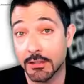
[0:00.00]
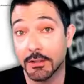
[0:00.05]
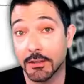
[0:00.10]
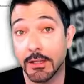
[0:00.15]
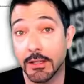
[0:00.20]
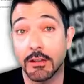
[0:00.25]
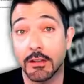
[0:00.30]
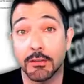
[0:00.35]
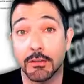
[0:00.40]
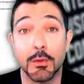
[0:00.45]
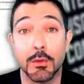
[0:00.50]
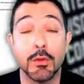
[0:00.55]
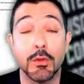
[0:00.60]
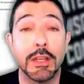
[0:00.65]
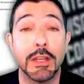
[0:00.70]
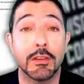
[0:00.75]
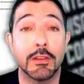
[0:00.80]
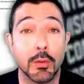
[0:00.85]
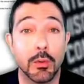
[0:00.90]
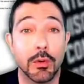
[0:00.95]
us moving
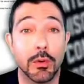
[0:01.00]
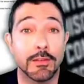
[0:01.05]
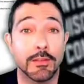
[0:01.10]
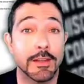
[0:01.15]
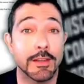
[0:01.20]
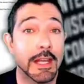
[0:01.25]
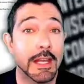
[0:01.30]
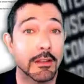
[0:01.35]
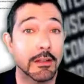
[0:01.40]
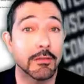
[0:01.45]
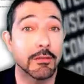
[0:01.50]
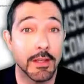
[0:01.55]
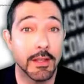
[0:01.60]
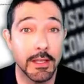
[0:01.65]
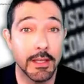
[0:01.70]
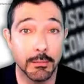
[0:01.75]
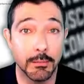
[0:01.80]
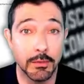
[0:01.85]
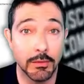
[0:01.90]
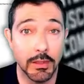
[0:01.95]
towards the end of
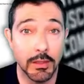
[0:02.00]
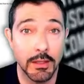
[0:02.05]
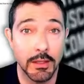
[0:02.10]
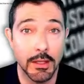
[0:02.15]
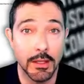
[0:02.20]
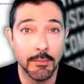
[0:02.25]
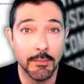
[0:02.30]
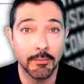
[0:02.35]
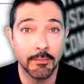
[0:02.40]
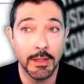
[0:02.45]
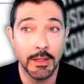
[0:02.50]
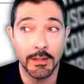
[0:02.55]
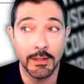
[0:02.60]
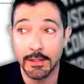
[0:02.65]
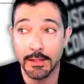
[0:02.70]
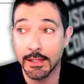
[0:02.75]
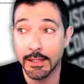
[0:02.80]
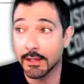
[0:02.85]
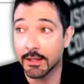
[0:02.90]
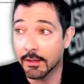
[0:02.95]
times?
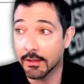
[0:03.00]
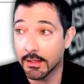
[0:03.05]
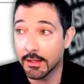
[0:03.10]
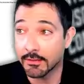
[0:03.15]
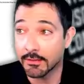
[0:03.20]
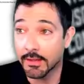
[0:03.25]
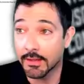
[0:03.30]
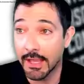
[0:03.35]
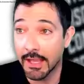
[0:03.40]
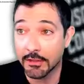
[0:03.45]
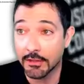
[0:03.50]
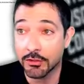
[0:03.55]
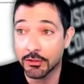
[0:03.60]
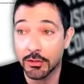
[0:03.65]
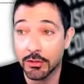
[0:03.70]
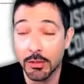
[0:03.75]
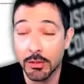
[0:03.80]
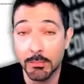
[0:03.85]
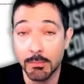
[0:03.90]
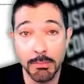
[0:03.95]
Did this
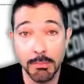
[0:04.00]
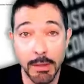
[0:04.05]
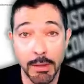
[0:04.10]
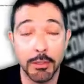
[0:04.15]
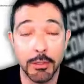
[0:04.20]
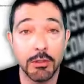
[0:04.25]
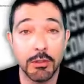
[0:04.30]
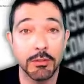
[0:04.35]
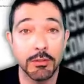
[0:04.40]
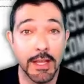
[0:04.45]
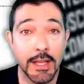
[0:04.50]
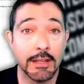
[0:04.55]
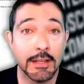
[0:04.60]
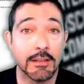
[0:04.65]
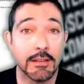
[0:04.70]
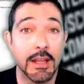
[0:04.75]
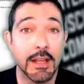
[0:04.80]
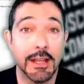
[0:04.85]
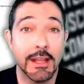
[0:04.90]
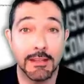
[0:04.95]
extra biblical
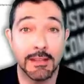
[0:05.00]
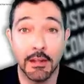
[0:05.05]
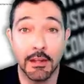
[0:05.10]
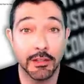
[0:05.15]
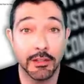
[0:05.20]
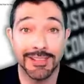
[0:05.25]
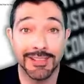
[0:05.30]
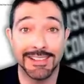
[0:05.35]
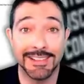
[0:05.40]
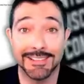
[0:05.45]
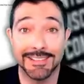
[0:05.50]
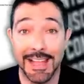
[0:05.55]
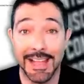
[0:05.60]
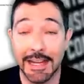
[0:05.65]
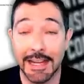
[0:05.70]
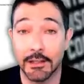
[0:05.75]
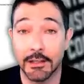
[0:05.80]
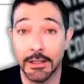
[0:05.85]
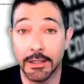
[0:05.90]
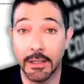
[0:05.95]
text tell us
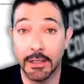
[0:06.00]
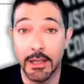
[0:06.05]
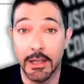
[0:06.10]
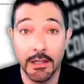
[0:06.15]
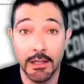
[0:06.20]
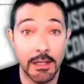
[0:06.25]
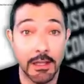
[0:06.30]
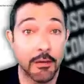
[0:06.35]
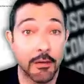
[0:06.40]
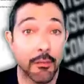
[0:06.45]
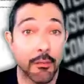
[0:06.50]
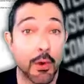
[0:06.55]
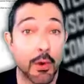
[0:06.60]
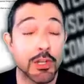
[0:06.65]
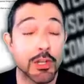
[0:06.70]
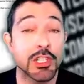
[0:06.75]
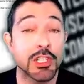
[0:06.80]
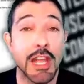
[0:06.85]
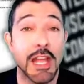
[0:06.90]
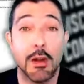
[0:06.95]
exactly? Did it
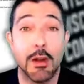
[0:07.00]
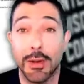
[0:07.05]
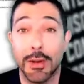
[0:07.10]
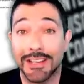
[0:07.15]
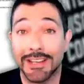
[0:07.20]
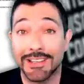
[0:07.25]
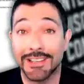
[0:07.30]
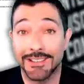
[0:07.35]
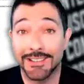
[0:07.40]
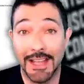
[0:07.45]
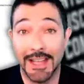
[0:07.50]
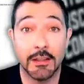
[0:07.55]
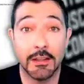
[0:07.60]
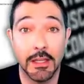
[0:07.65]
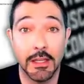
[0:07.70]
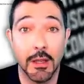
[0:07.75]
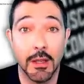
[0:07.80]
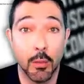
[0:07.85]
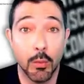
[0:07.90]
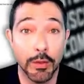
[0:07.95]
foreshadow
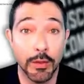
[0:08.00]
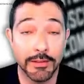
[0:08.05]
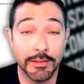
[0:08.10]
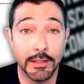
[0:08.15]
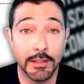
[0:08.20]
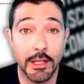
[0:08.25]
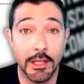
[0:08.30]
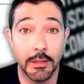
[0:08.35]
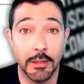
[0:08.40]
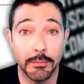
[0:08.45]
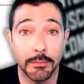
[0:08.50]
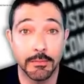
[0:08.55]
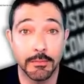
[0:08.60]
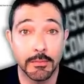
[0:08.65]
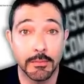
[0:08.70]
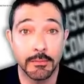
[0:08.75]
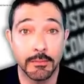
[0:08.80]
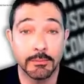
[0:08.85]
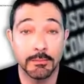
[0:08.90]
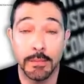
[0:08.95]
exactly what's to come?
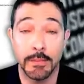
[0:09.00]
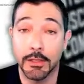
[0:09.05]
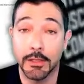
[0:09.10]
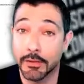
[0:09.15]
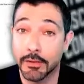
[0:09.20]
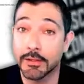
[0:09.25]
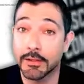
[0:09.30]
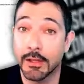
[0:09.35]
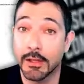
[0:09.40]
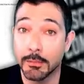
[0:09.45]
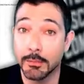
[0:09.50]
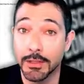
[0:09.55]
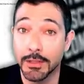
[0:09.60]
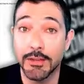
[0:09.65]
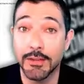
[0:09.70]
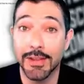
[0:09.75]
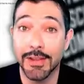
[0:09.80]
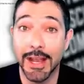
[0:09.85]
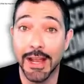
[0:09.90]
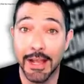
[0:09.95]
My friends, I
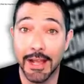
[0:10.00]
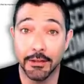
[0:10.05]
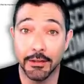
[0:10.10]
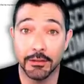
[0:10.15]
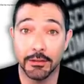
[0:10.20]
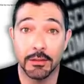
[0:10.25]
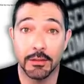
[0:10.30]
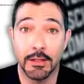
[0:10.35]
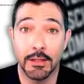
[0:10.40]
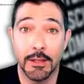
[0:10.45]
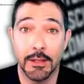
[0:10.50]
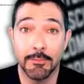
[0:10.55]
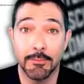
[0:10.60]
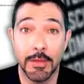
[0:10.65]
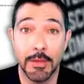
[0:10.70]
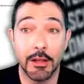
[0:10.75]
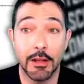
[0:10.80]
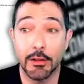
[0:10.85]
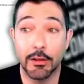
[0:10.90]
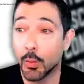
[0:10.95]
believe it has.
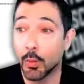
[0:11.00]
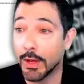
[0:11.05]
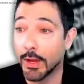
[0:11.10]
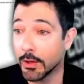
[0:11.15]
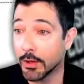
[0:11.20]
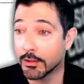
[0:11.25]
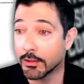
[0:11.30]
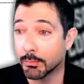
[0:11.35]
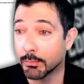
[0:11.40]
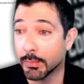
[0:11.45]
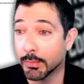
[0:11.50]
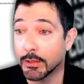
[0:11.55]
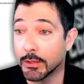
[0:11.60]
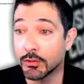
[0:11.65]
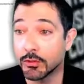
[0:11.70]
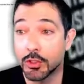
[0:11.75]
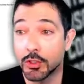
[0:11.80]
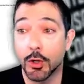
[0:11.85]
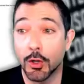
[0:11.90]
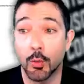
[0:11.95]
And it's why I wanted to
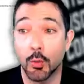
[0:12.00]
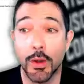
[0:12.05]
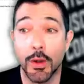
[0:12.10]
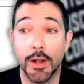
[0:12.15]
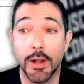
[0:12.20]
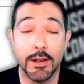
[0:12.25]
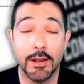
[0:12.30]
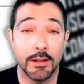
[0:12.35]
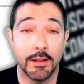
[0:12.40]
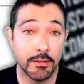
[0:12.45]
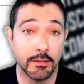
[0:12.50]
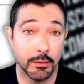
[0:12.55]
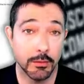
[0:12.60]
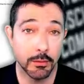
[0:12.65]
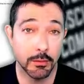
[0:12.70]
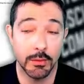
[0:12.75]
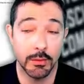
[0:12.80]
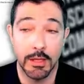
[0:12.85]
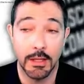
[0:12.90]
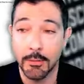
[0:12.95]
build your awareness to.
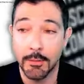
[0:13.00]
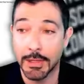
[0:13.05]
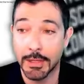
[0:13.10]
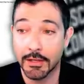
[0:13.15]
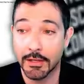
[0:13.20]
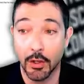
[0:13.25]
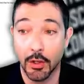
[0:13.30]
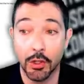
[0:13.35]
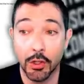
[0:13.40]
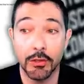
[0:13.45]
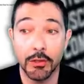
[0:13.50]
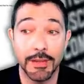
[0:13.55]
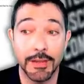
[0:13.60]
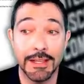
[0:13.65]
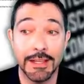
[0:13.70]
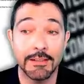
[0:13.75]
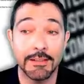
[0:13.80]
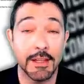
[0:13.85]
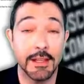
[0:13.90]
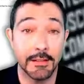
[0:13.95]
Because all of
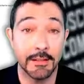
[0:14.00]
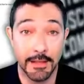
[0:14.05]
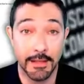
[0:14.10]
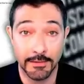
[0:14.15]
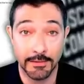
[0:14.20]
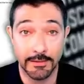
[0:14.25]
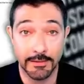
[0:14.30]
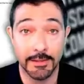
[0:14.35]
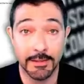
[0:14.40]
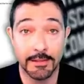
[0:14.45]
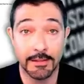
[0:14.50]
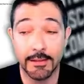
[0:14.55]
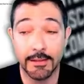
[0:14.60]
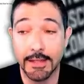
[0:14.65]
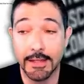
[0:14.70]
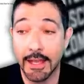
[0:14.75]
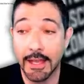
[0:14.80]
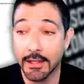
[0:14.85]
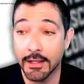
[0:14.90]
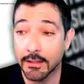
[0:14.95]
these things, as it says at
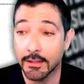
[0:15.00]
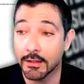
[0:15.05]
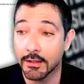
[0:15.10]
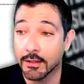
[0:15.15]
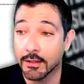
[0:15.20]
the end,